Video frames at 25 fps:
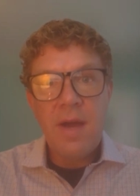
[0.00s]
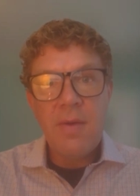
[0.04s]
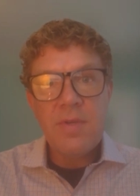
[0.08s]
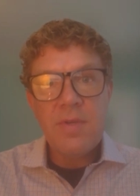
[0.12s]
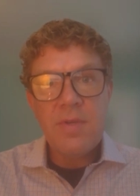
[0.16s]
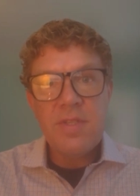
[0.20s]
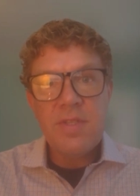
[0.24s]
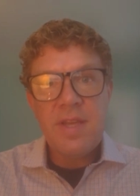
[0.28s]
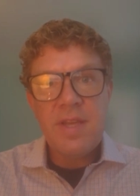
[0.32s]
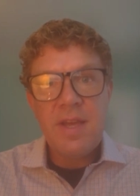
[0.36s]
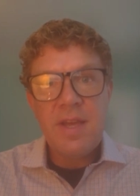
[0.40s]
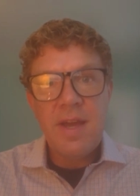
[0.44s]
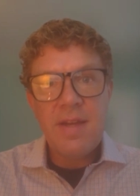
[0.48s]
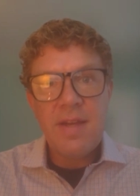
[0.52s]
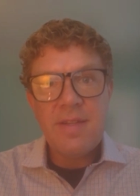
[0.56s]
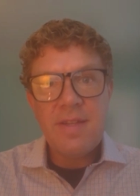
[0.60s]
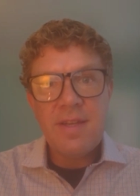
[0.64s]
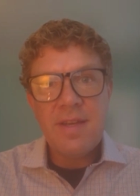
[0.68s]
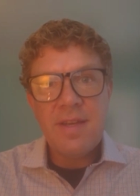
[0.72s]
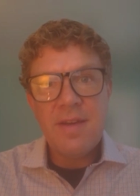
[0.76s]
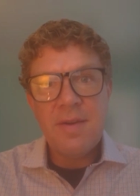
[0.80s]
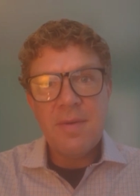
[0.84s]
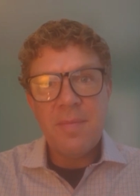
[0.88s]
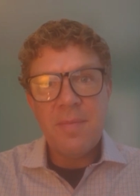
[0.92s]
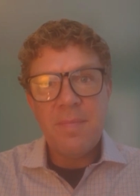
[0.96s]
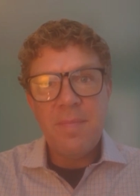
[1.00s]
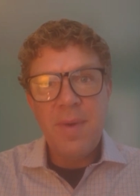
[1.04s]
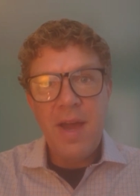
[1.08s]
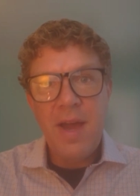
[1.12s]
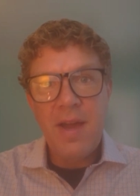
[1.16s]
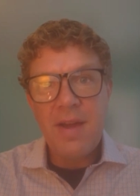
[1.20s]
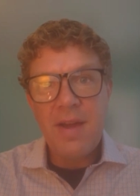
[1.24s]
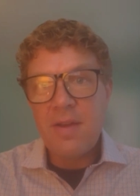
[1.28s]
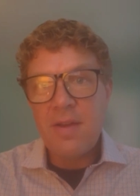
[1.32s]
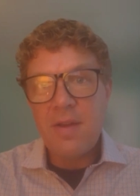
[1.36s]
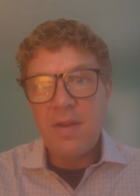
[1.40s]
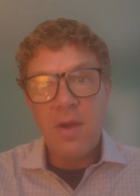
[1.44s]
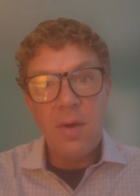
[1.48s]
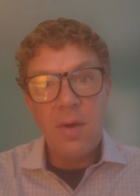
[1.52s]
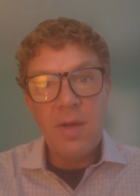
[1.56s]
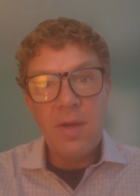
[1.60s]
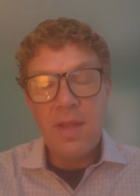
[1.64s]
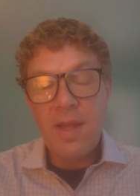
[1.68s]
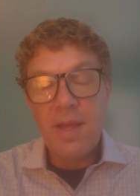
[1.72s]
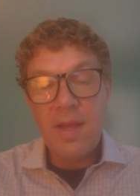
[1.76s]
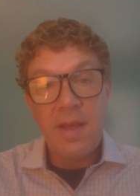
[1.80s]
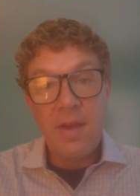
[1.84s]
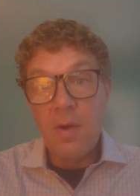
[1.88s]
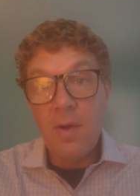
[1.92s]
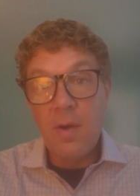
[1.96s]
was the idea
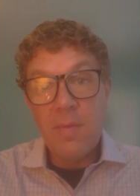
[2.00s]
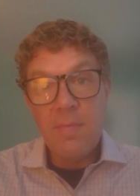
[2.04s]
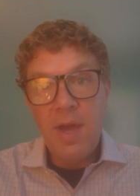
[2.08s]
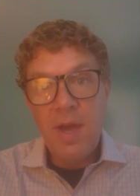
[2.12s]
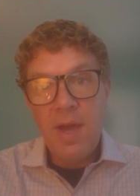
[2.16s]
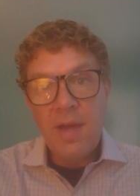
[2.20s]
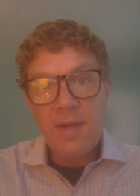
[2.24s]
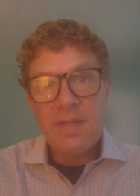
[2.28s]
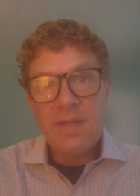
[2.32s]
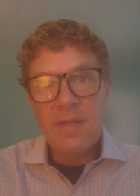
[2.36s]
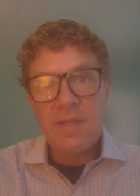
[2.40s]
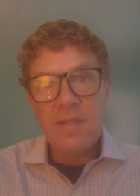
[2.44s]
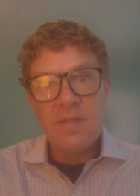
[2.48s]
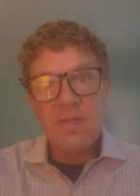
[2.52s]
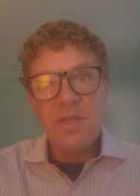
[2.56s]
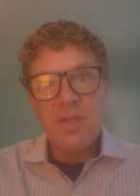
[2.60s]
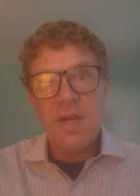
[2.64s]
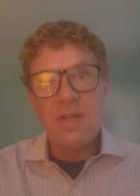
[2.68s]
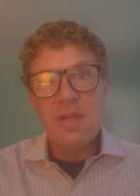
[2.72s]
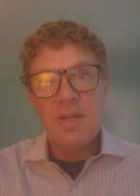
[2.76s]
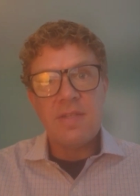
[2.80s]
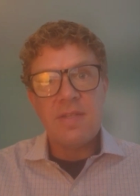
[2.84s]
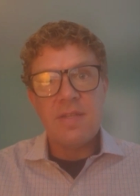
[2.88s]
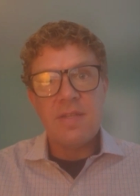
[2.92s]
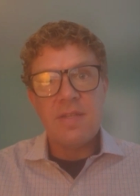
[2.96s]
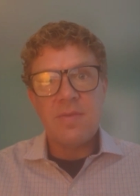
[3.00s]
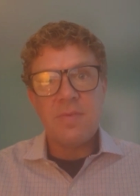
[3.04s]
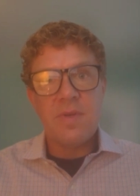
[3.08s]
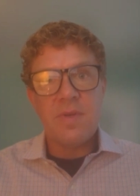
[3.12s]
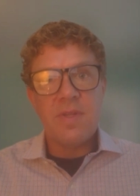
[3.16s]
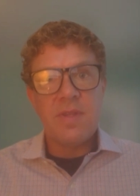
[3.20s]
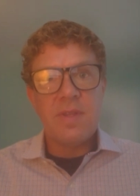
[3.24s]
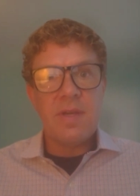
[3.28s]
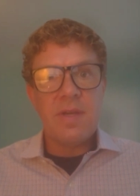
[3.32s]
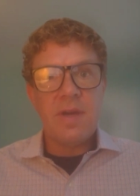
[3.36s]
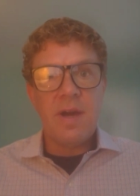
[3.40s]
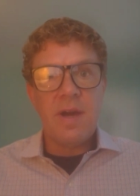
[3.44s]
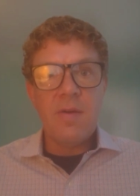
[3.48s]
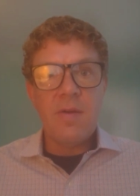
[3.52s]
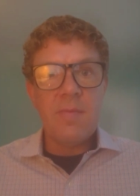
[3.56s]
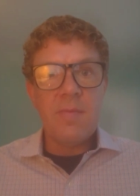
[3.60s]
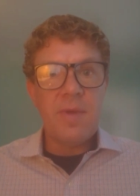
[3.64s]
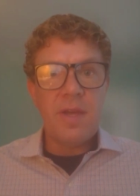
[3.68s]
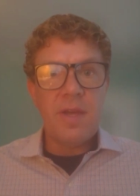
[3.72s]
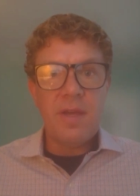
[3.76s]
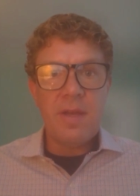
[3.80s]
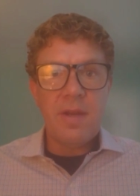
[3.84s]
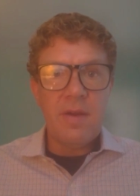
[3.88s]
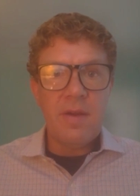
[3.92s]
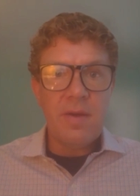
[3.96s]
going back to the genesis with the
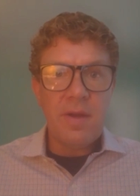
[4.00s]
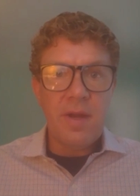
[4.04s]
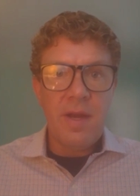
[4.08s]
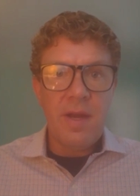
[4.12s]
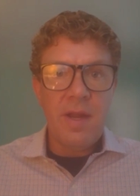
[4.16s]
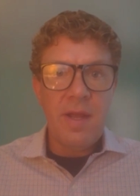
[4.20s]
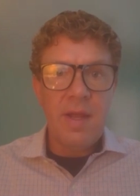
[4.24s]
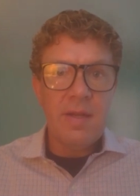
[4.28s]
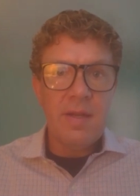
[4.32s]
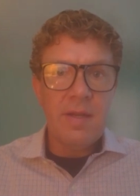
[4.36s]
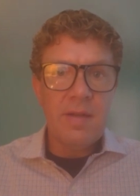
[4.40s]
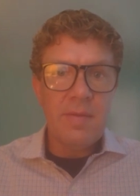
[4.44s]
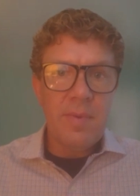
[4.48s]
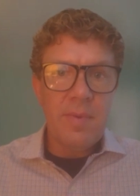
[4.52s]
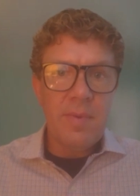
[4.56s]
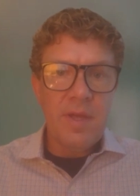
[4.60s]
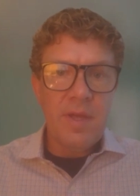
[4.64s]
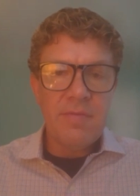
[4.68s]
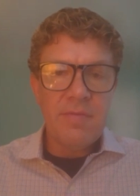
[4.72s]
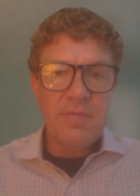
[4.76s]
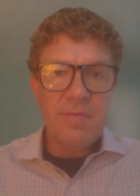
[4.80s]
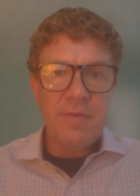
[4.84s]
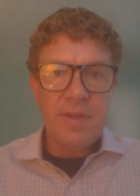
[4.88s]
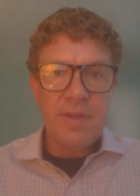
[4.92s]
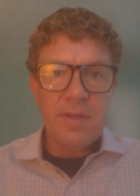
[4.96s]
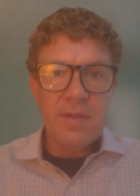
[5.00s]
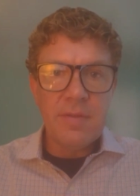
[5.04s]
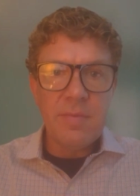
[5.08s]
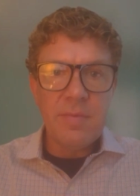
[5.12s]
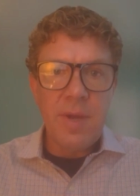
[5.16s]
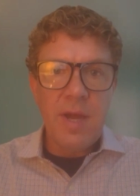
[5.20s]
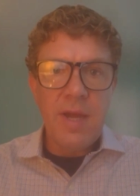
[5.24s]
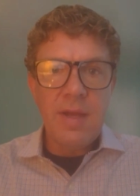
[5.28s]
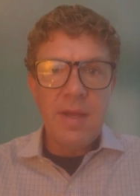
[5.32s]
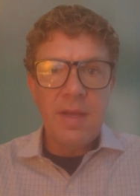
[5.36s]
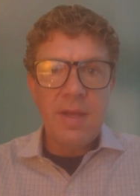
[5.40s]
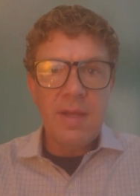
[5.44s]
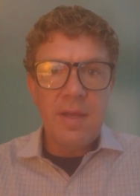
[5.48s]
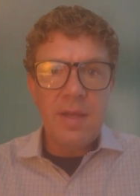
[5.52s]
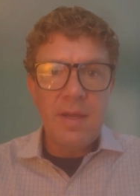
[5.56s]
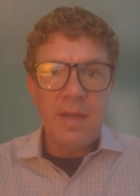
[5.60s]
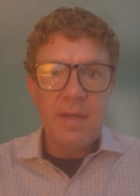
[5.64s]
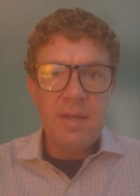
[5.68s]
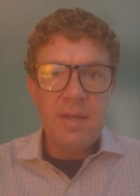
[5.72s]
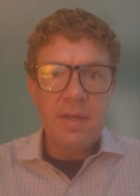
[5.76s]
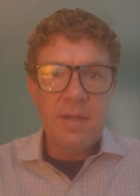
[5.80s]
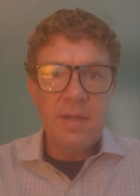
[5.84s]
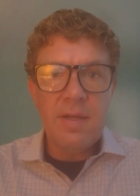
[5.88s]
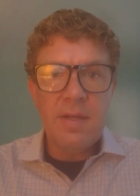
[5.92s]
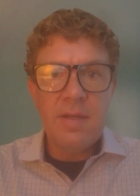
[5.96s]
army. It needed to be field ready and
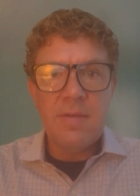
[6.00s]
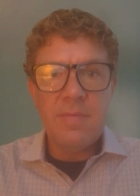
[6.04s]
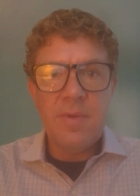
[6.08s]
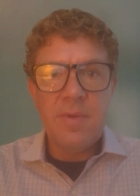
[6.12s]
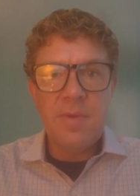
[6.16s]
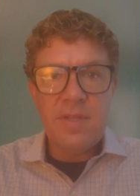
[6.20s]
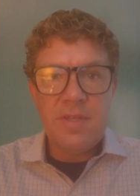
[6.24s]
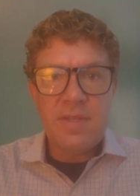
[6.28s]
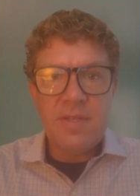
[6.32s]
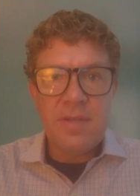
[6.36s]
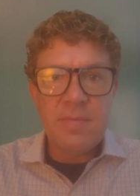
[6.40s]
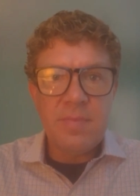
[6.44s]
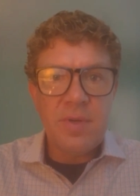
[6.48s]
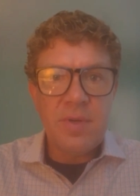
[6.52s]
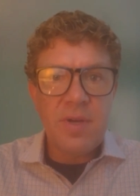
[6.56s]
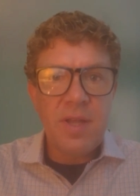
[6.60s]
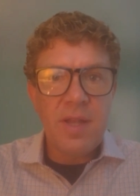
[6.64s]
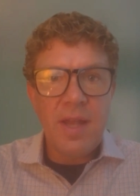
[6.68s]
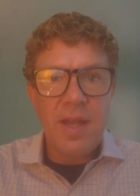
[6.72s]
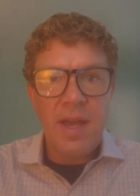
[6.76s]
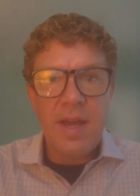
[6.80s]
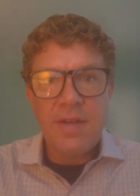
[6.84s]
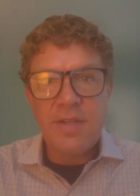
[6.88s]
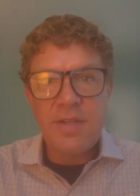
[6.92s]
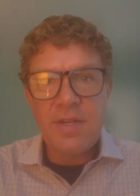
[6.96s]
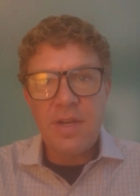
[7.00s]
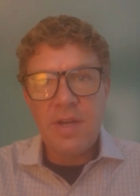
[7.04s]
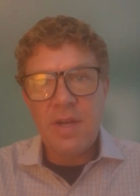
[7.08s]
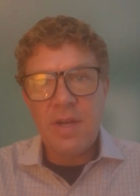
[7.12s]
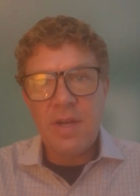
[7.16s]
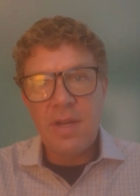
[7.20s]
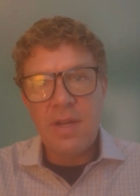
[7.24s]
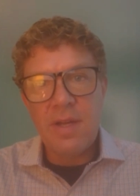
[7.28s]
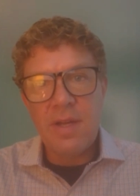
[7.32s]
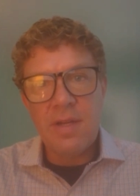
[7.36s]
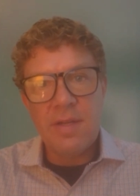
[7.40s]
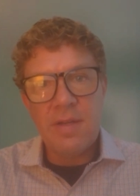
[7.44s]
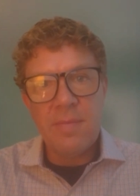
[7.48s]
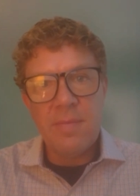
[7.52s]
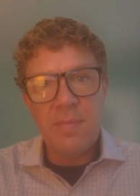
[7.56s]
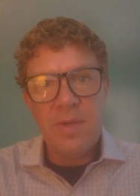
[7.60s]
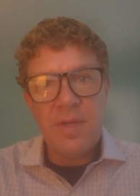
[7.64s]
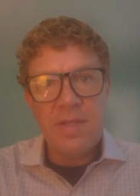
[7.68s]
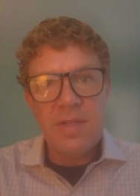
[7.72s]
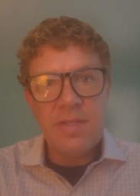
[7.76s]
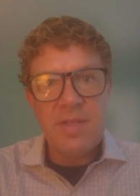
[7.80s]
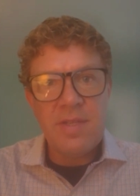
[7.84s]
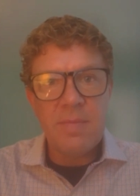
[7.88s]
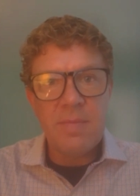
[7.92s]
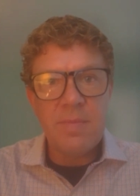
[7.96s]
it needed to be simple collection. It needed to
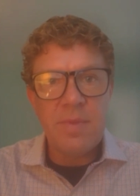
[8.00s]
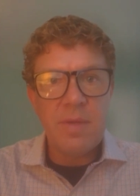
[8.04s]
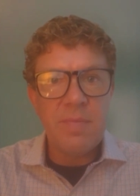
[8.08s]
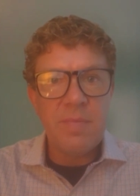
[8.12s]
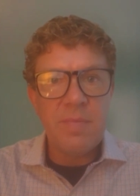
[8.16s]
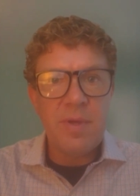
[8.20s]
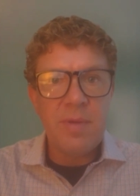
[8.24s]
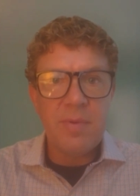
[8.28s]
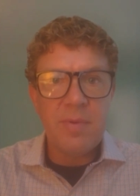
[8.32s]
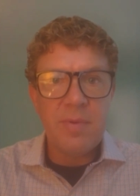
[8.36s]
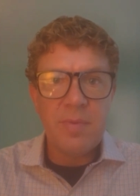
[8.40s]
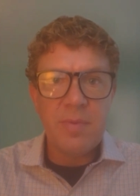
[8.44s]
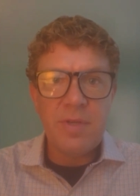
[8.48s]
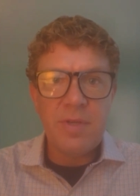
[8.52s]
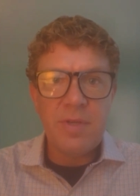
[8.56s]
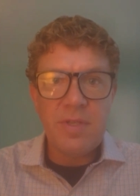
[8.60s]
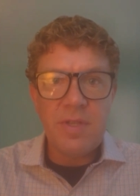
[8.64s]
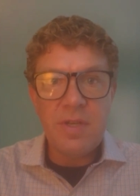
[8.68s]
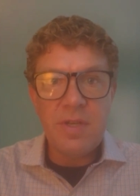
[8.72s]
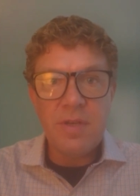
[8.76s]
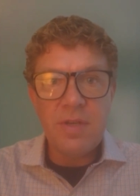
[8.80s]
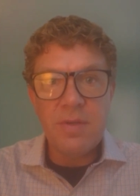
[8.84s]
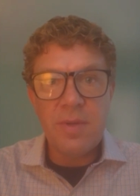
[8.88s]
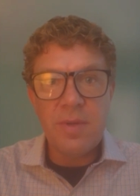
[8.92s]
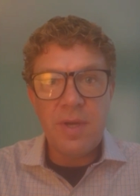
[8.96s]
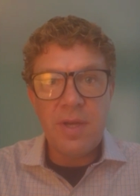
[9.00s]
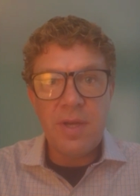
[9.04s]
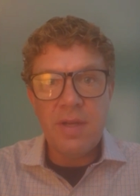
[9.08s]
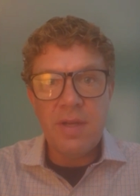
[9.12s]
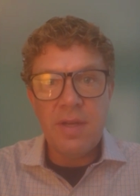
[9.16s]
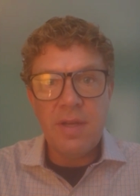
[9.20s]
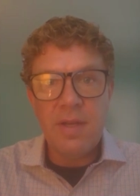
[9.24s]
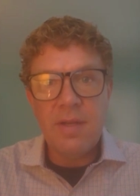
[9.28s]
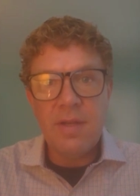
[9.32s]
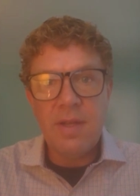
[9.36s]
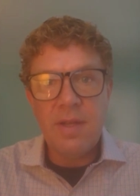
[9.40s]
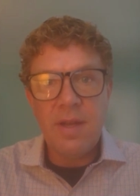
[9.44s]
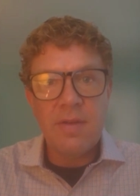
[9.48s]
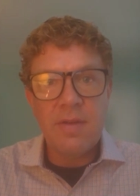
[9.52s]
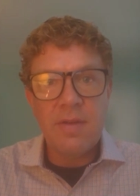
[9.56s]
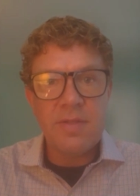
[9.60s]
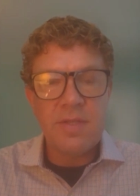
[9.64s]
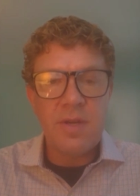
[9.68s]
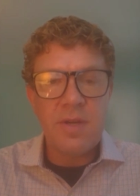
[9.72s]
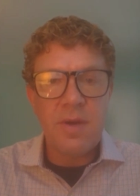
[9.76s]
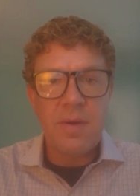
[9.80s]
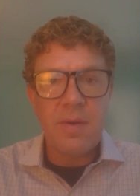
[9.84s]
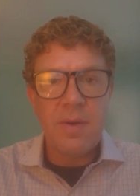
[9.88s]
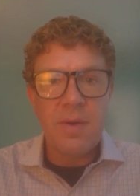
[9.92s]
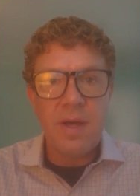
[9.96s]
be something people would do.
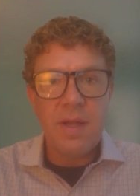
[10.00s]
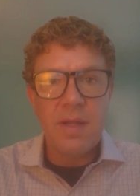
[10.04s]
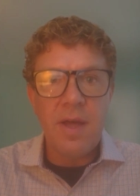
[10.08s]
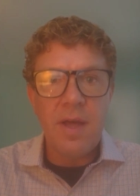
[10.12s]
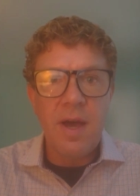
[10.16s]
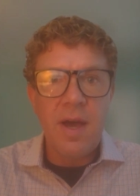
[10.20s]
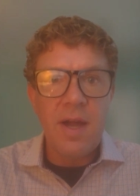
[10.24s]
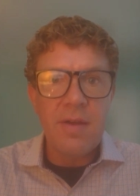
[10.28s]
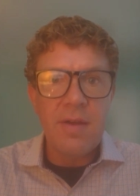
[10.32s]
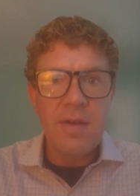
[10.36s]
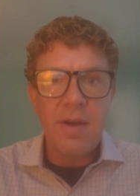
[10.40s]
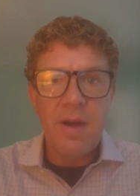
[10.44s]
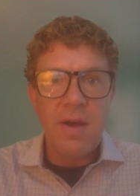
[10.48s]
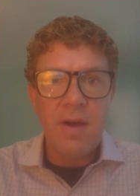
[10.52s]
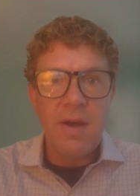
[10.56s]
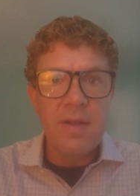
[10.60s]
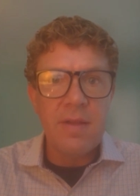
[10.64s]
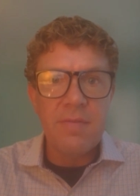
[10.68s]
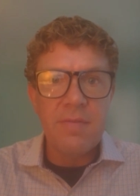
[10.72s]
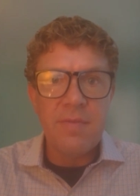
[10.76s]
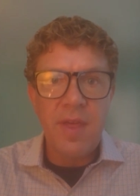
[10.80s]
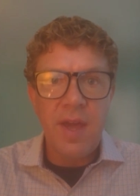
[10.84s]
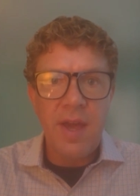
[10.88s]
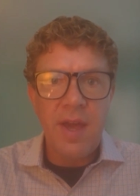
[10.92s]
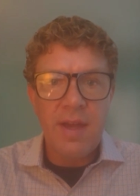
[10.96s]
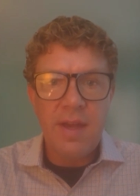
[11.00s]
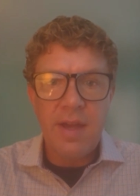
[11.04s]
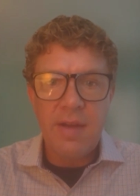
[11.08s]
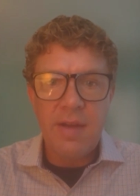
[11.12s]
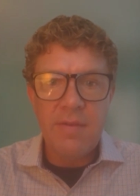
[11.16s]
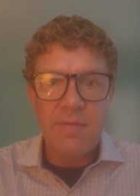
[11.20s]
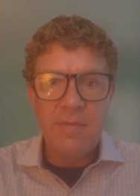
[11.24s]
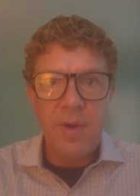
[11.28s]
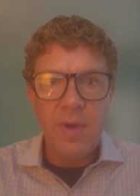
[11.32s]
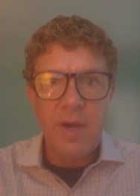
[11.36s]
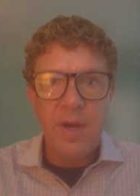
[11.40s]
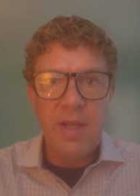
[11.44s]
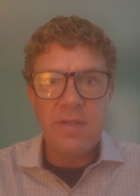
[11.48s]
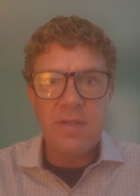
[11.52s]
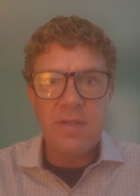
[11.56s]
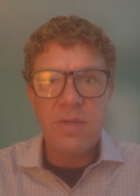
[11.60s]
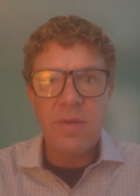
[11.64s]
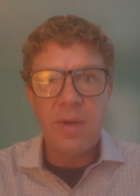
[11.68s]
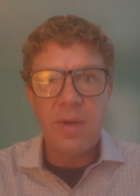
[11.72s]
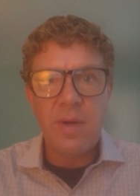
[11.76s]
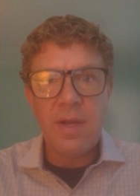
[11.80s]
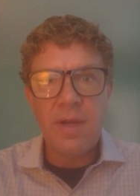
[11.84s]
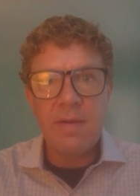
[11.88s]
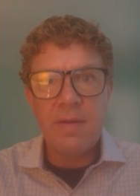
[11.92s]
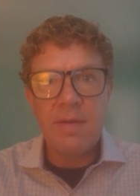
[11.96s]
So all of that kind of went
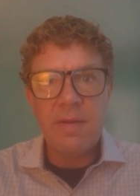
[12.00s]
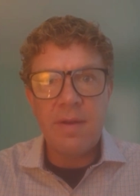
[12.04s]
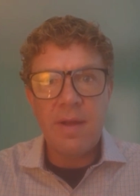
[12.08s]
into it